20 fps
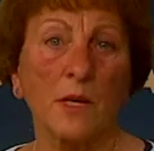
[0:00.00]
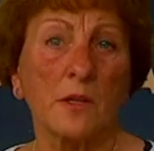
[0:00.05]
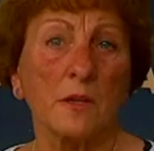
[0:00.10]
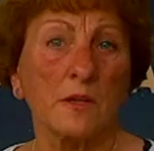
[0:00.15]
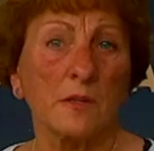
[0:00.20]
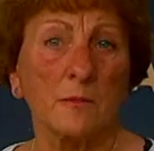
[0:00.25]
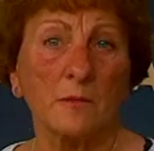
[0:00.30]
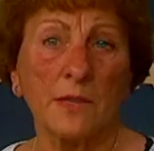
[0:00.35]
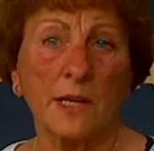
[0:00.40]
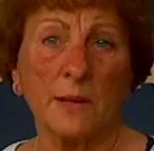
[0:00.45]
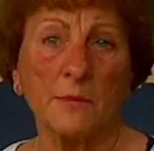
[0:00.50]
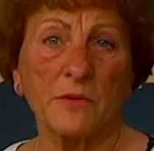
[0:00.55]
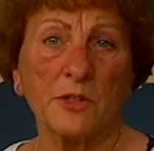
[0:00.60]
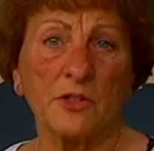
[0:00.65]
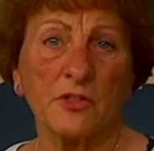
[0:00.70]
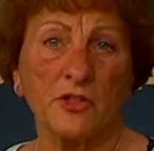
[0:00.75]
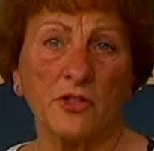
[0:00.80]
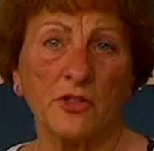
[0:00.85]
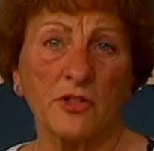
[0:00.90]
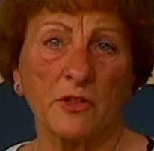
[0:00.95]
Sometimes
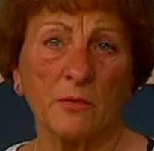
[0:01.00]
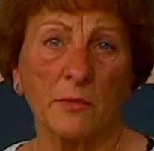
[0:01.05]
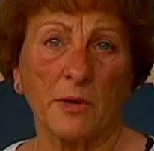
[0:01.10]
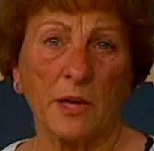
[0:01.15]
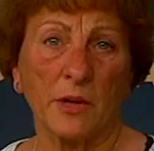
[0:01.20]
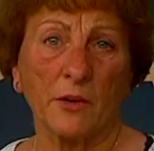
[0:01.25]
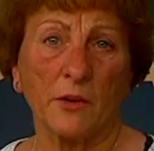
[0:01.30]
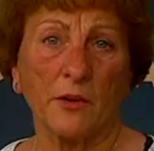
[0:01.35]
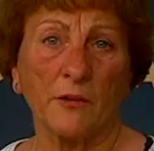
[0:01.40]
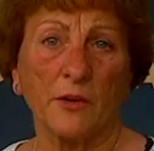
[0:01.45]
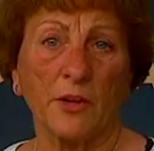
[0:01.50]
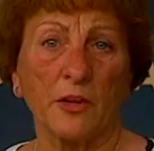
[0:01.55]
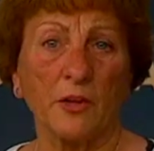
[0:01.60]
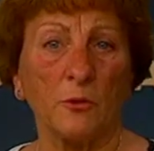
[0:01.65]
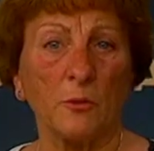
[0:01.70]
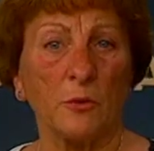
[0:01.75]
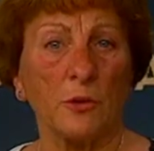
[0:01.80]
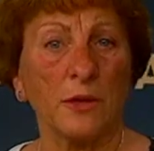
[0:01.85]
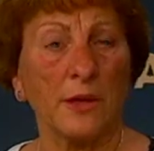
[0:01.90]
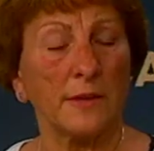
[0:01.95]
it's just a matter of, can you
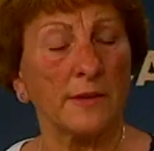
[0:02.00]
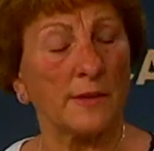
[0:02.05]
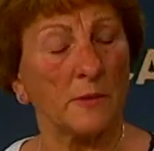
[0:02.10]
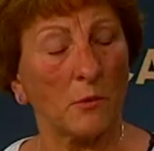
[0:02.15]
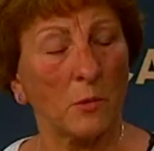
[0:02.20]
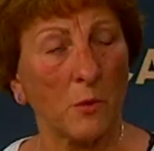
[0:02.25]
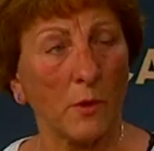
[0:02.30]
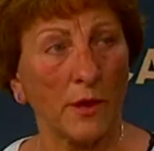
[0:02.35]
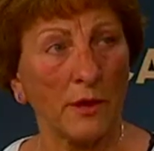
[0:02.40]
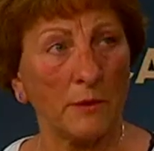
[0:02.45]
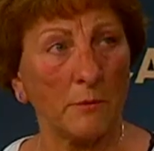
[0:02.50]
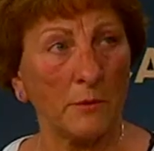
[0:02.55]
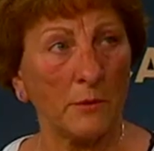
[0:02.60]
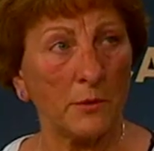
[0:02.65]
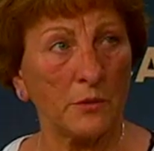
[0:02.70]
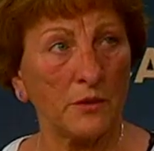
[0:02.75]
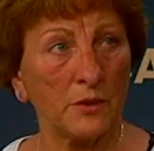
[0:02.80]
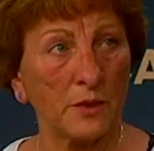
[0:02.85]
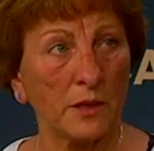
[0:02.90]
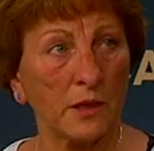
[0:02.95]
put on some quiet
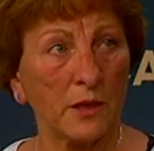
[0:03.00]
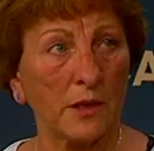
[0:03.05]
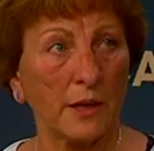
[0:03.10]
music,